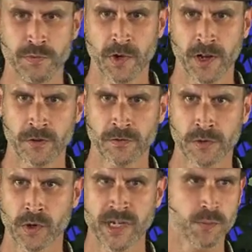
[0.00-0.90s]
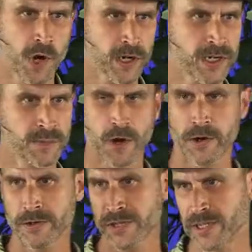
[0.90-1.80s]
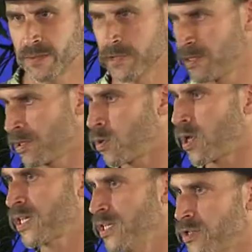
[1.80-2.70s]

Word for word: of going to market in partnership with the Guayakí